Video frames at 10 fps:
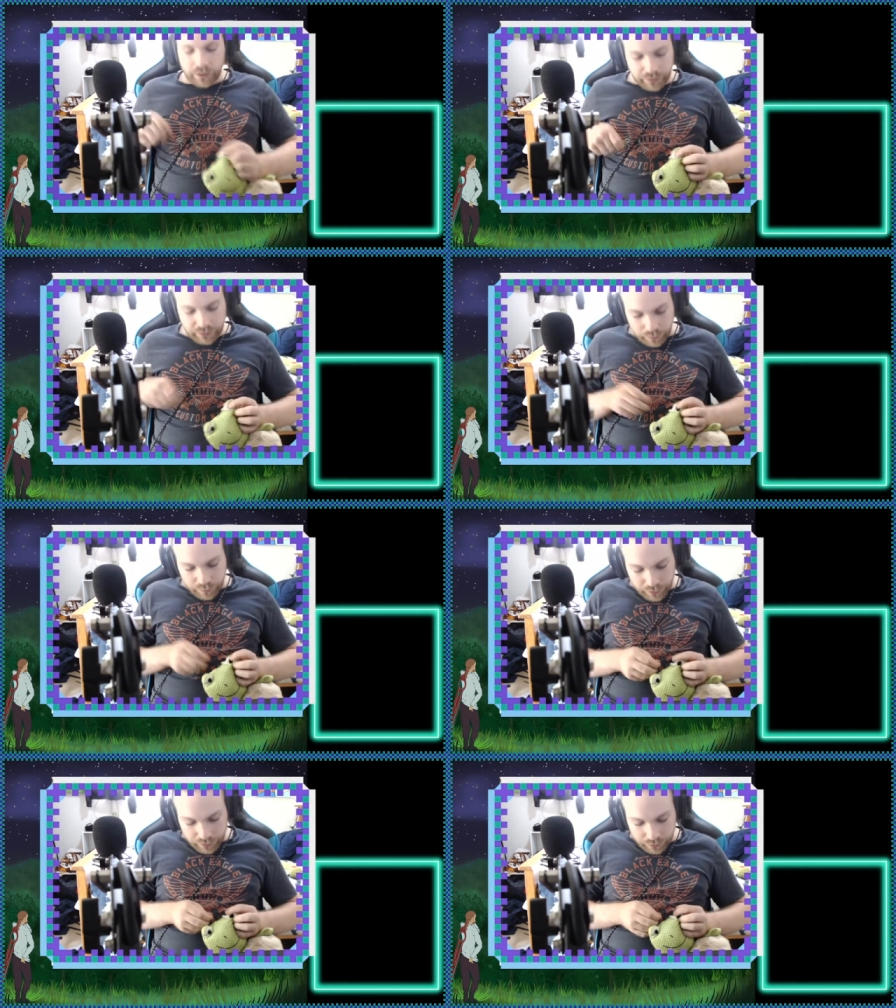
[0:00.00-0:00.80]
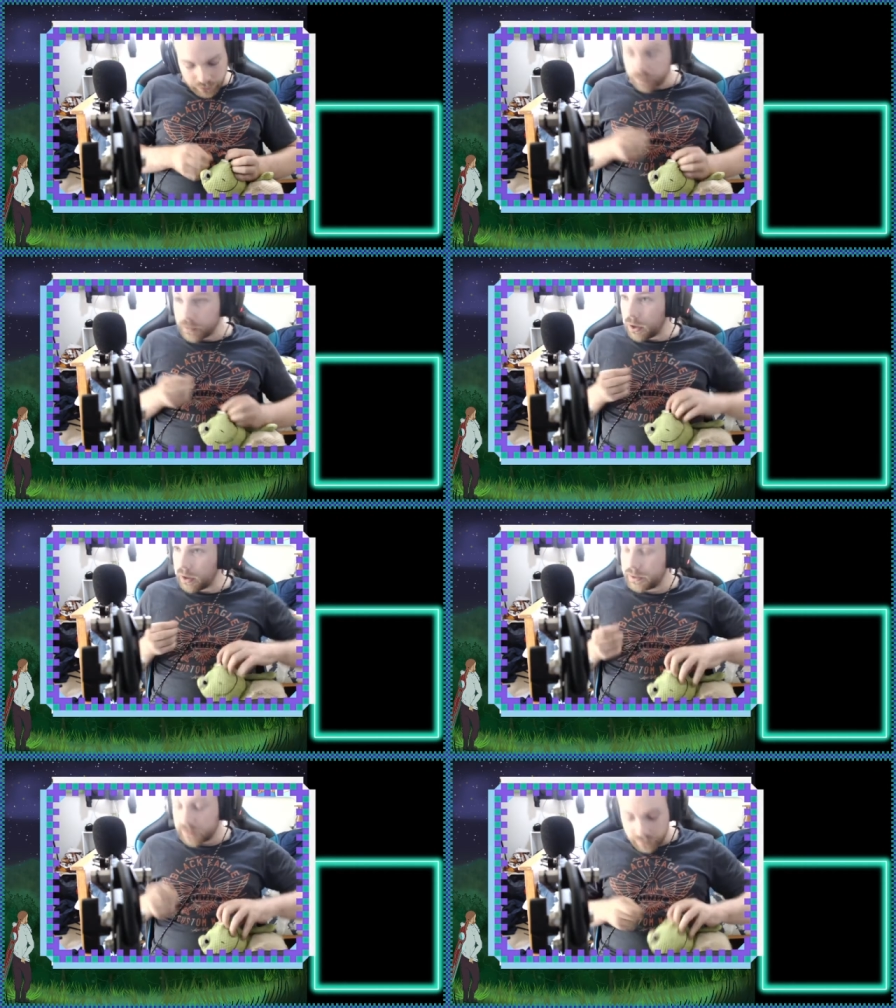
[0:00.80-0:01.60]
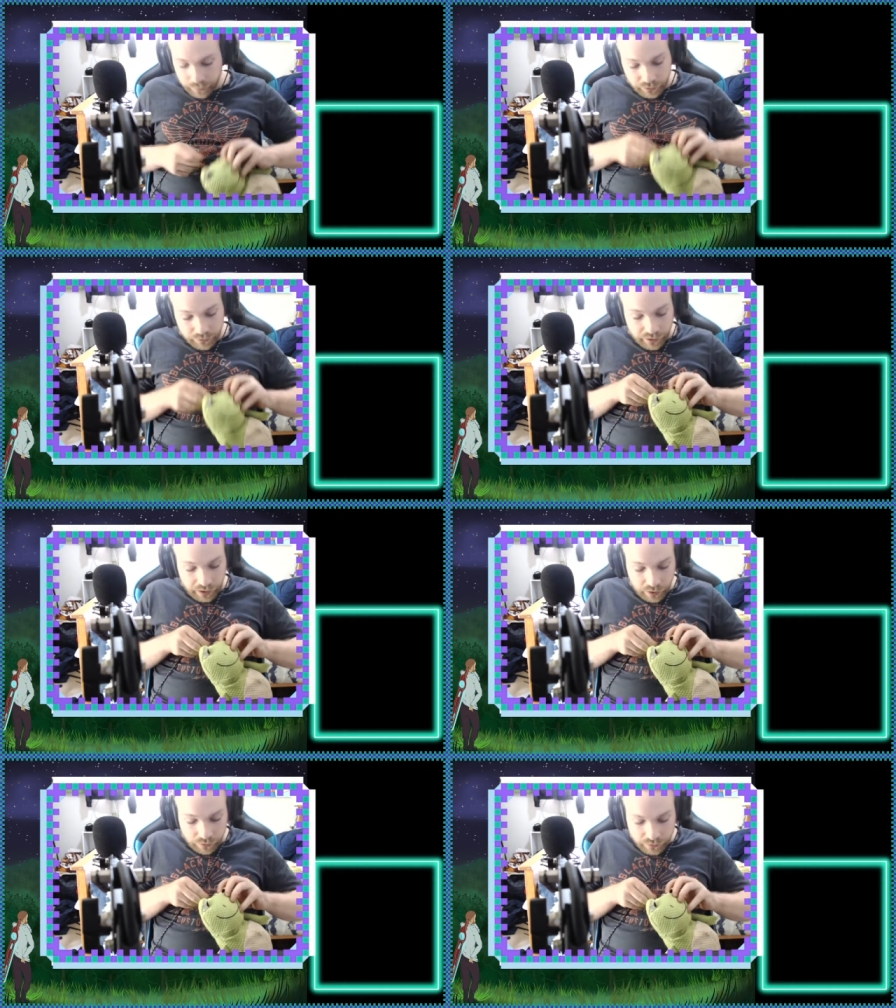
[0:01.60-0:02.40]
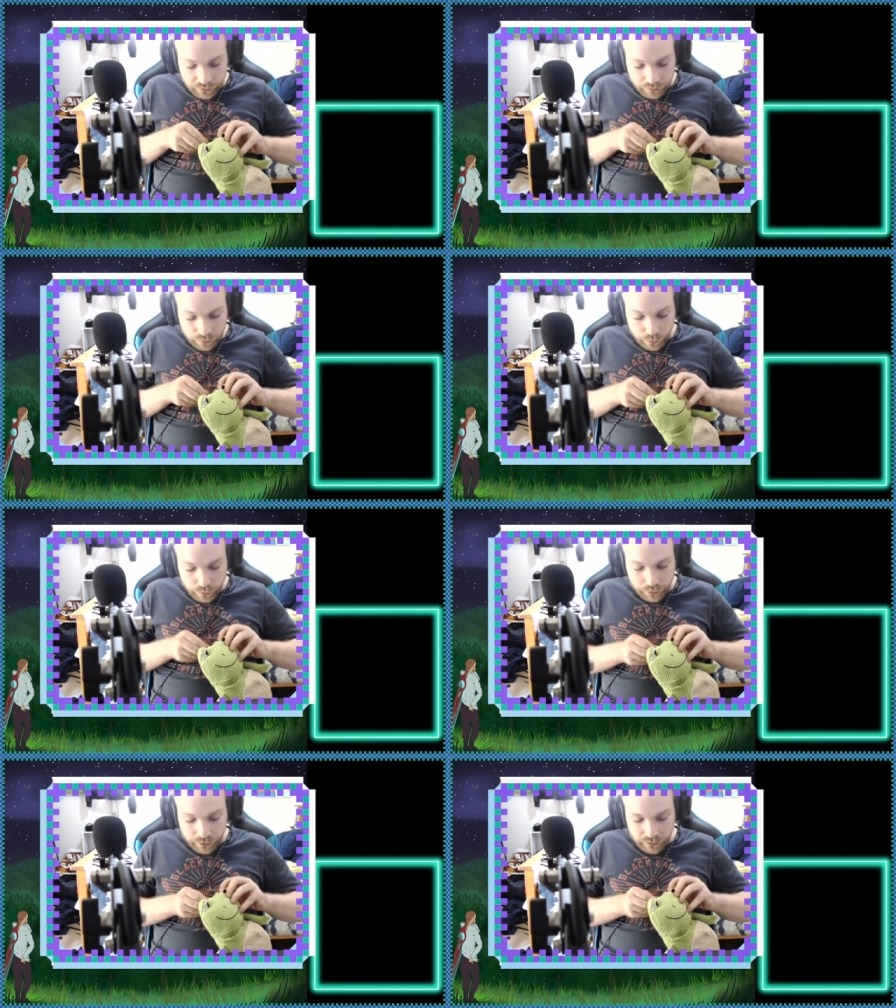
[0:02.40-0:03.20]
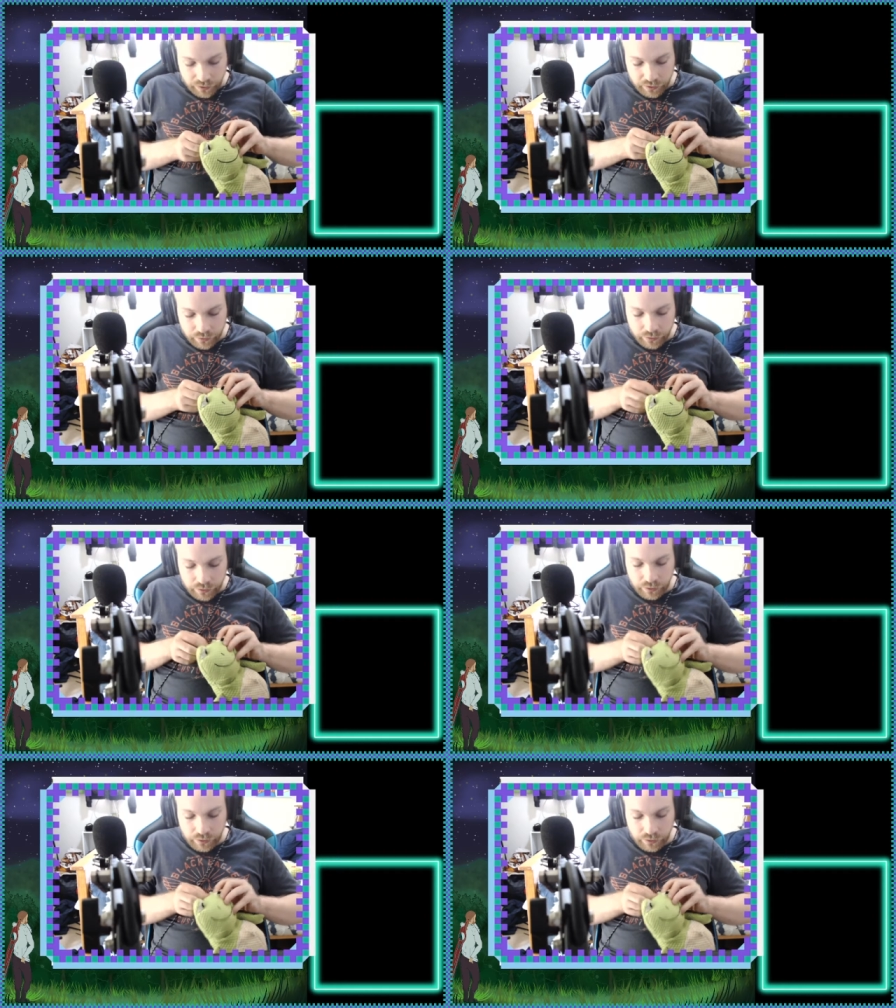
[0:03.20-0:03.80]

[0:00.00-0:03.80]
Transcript: the seams being closed behind us, because ahead of us is where we're putting the needle.